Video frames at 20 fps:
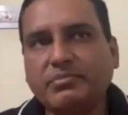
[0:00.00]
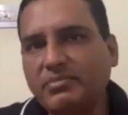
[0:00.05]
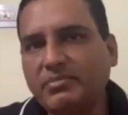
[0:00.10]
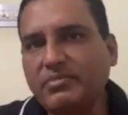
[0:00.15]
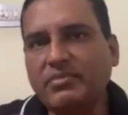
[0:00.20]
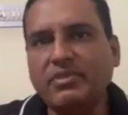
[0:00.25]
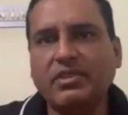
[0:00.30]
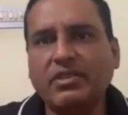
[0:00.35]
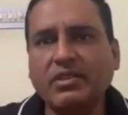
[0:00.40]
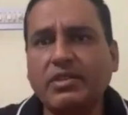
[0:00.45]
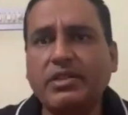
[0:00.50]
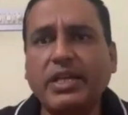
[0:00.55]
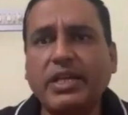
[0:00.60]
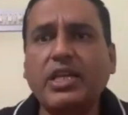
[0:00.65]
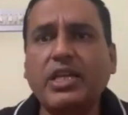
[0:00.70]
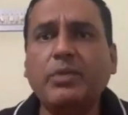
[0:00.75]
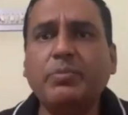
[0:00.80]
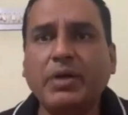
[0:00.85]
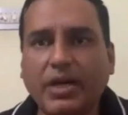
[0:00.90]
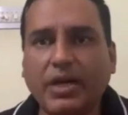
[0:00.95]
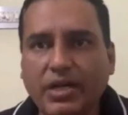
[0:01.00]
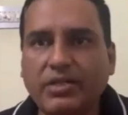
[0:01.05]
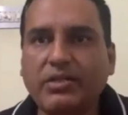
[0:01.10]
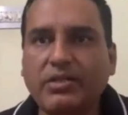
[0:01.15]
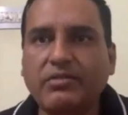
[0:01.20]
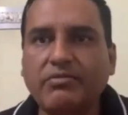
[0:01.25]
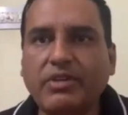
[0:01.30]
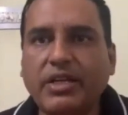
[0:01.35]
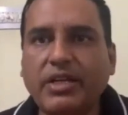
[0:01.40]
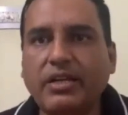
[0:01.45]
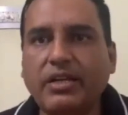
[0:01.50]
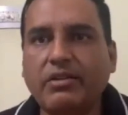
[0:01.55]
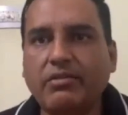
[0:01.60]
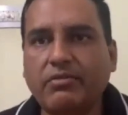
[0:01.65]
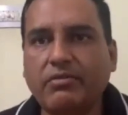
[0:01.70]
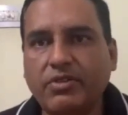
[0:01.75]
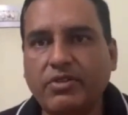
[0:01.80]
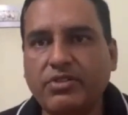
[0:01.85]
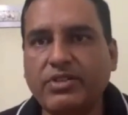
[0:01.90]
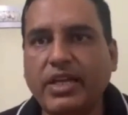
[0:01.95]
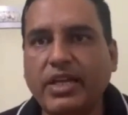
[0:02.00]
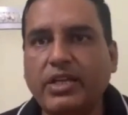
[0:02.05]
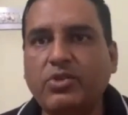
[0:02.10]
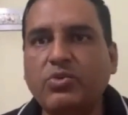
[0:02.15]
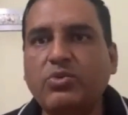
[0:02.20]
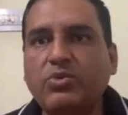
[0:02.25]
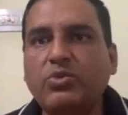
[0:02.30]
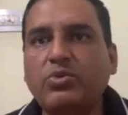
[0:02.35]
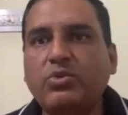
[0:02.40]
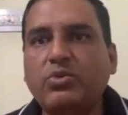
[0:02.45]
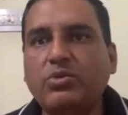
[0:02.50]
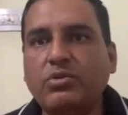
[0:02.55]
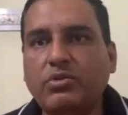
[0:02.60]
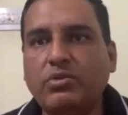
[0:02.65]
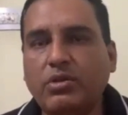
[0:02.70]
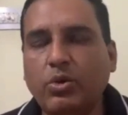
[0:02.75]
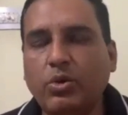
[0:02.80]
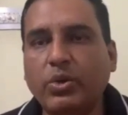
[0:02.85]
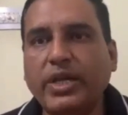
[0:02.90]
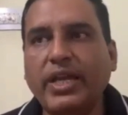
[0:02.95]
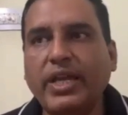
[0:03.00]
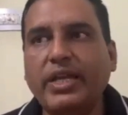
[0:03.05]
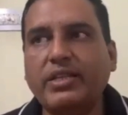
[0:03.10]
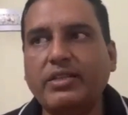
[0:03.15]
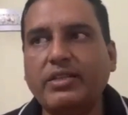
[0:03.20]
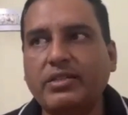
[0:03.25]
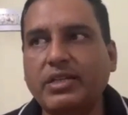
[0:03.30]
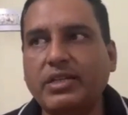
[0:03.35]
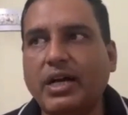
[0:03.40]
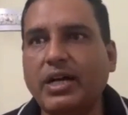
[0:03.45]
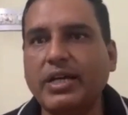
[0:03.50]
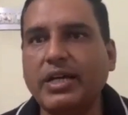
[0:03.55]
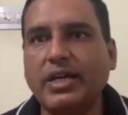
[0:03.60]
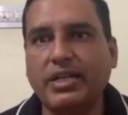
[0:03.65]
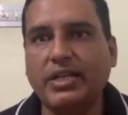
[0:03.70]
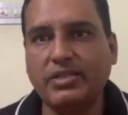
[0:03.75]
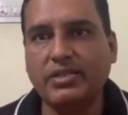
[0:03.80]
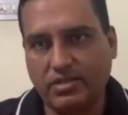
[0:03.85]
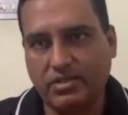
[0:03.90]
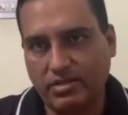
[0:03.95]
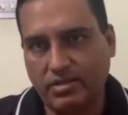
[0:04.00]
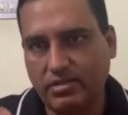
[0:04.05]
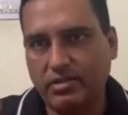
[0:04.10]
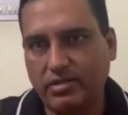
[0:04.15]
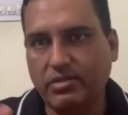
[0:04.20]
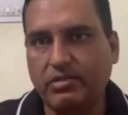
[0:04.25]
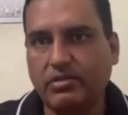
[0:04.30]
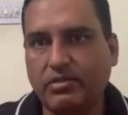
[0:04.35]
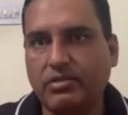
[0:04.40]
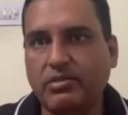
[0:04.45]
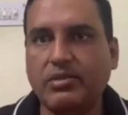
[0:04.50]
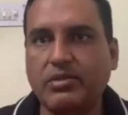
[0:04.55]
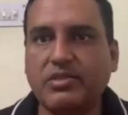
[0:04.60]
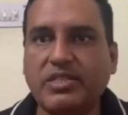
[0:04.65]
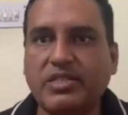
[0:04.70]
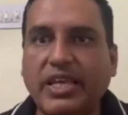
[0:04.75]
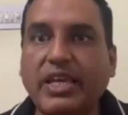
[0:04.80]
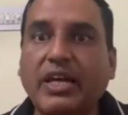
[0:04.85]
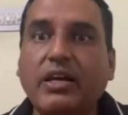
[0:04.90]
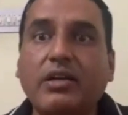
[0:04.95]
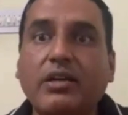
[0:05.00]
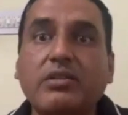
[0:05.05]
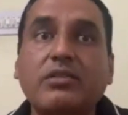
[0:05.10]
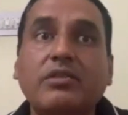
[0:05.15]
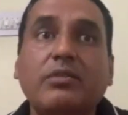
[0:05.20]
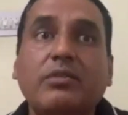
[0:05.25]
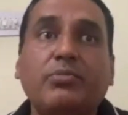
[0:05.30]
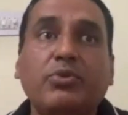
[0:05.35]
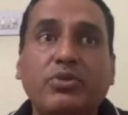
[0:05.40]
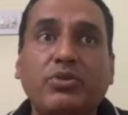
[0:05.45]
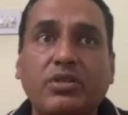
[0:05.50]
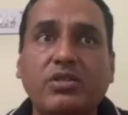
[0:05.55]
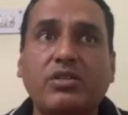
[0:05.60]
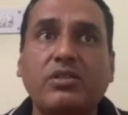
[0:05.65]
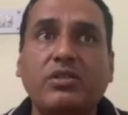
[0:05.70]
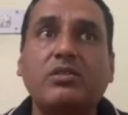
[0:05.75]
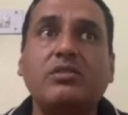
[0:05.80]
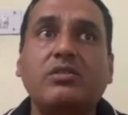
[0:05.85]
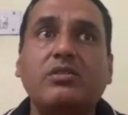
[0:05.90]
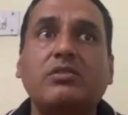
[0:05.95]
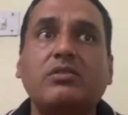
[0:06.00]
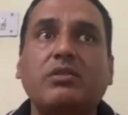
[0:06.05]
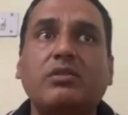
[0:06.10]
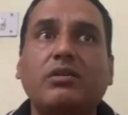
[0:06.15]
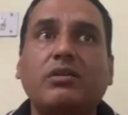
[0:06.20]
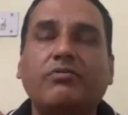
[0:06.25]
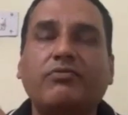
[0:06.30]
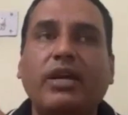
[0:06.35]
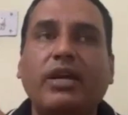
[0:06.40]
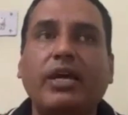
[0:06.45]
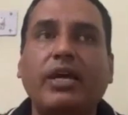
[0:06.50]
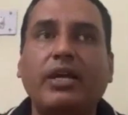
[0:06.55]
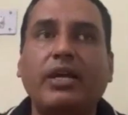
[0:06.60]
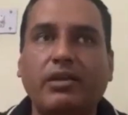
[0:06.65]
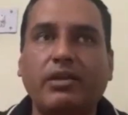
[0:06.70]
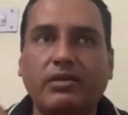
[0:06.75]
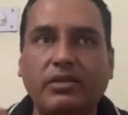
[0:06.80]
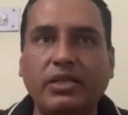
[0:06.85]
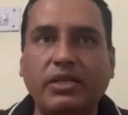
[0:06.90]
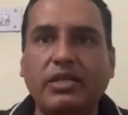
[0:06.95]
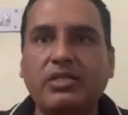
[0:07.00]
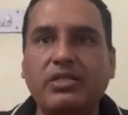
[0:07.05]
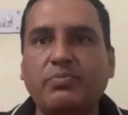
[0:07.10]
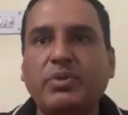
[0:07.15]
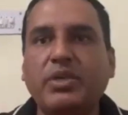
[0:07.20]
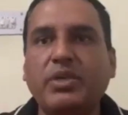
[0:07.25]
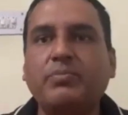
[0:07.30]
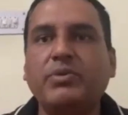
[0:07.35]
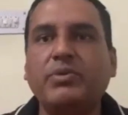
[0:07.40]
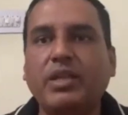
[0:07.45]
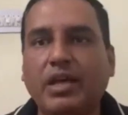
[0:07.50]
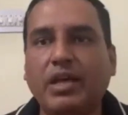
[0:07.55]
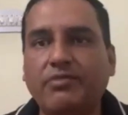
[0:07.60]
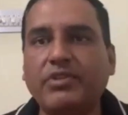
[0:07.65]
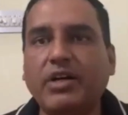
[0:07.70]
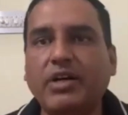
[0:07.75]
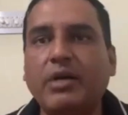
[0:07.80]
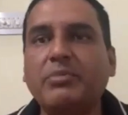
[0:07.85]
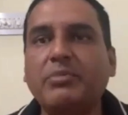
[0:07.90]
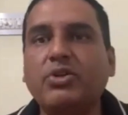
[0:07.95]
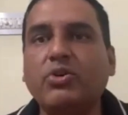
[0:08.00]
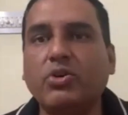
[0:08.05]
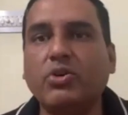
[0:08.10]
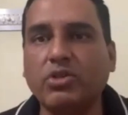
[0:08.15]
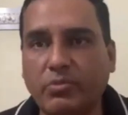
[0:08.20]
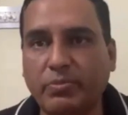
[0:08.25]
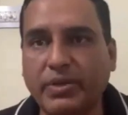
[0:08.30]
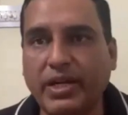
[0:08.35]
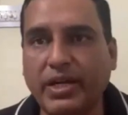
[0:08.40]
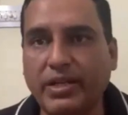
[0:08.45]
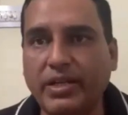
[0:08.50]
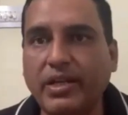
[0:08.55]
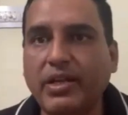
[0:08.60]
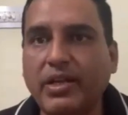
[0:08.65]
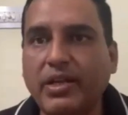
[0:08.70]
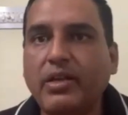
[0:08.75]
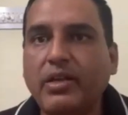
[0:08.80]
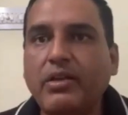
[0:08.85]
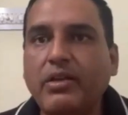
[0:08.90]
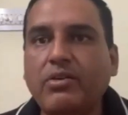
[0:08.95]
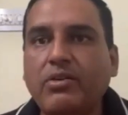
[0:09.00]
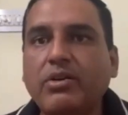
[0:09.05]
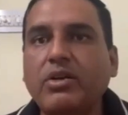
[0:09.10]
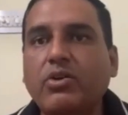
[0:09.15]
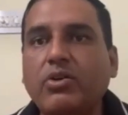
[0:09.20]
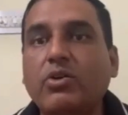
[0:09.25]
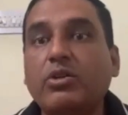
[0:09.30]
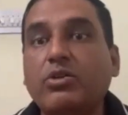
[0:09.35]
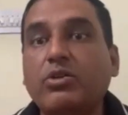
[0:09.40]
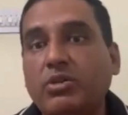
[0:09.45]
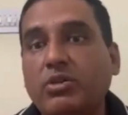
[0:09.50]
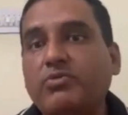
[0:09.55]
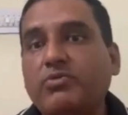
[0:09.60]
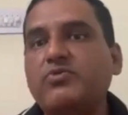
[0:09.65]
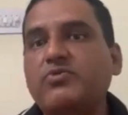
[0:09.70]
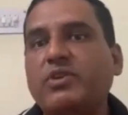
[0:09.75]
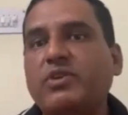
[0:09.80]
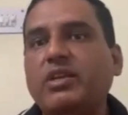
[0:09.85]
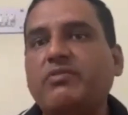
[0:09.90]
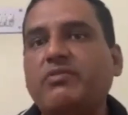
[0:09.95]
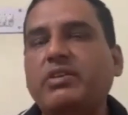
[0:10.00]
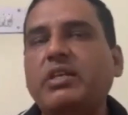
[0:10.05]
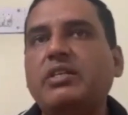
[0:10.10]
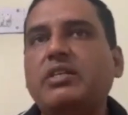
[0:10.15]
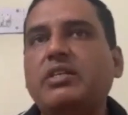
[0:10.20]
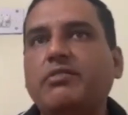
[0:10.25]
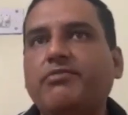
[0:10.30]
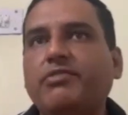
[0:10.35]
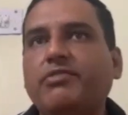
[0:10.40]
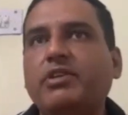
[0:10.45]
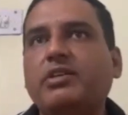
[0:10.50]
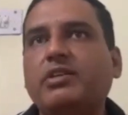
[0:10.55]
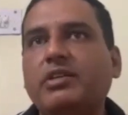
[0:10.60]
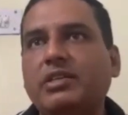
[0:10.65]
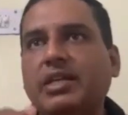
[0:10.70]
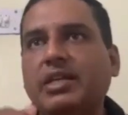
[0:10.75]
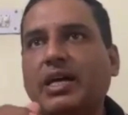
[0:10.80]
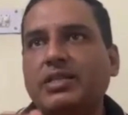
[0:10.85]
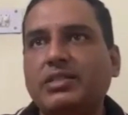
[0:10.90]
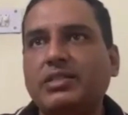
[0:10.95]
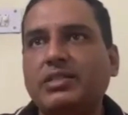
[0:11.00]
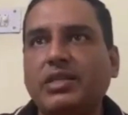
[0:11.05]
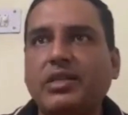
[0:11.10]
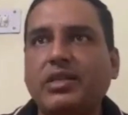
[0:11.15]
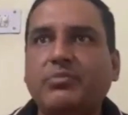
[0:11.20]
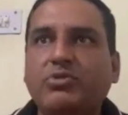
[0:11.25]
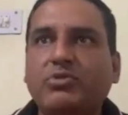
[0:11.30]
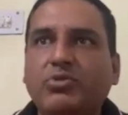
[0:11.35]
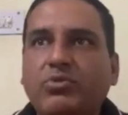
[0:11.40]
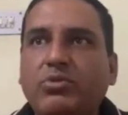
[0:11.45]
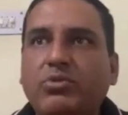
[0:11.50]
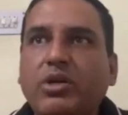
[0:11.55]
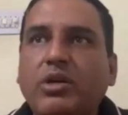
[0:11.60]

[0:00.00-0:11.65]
the recce part, wherein we were trying to locate the targets, the singers, the positions where these people have come and occupied. Okay, although it was very, very difficult that time to